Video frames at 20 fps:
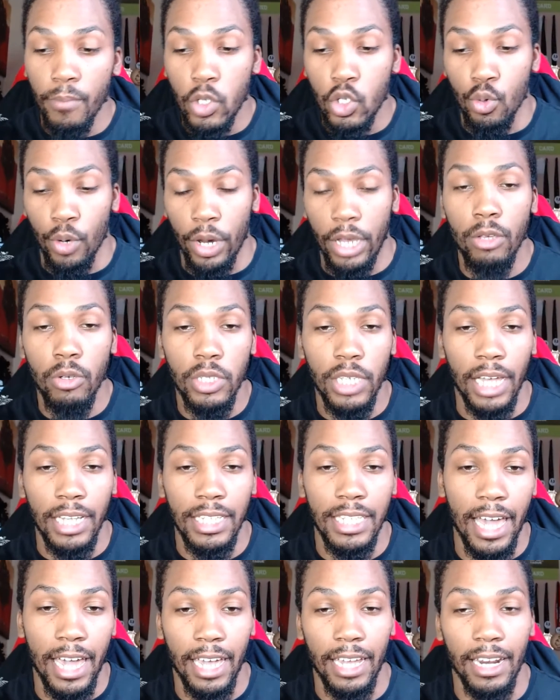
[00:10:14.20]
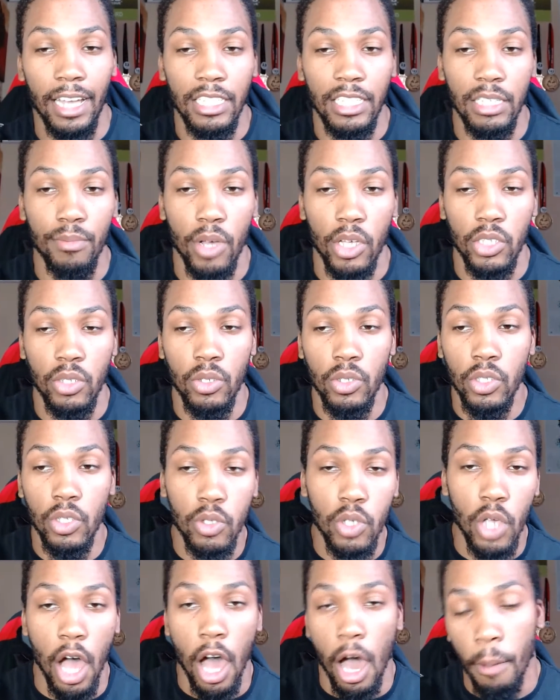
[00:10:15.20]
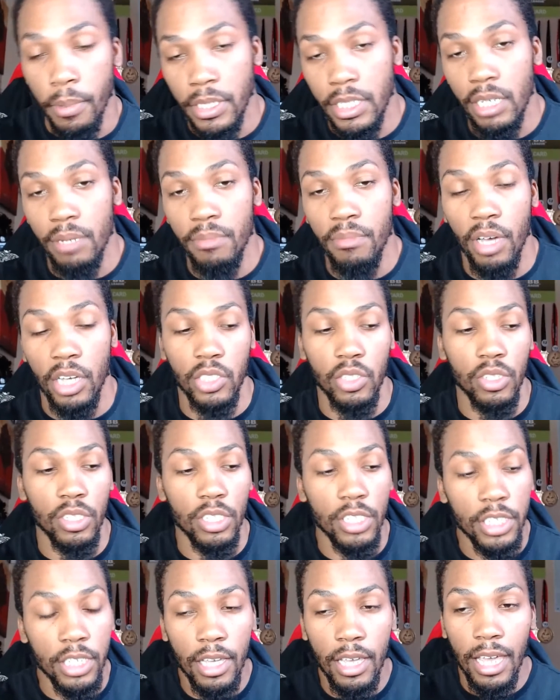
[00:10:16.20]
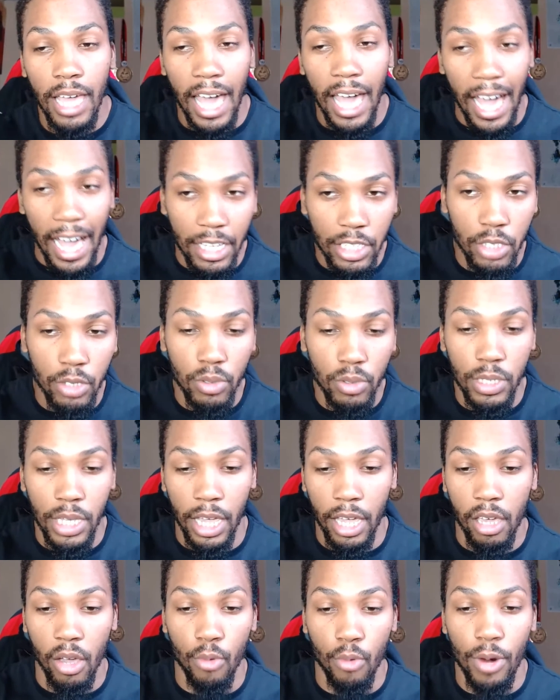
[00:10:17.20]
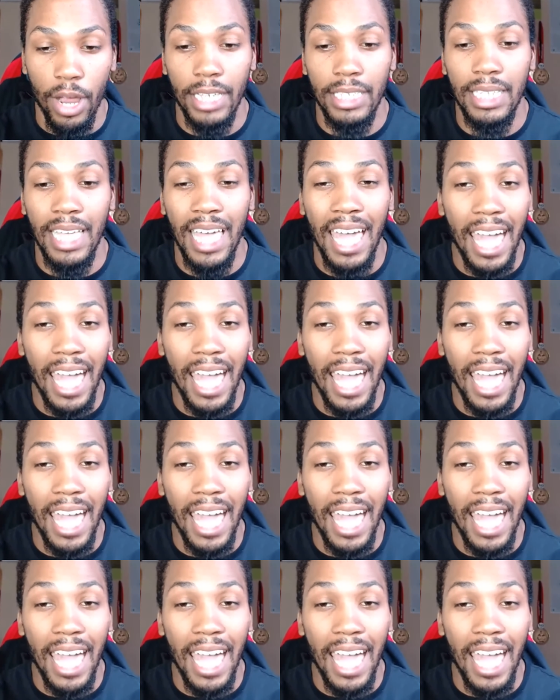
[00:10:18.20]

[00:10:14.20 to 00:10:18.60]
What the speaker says: train those antagonizing muscles, those opposite muscles, as you take a rest.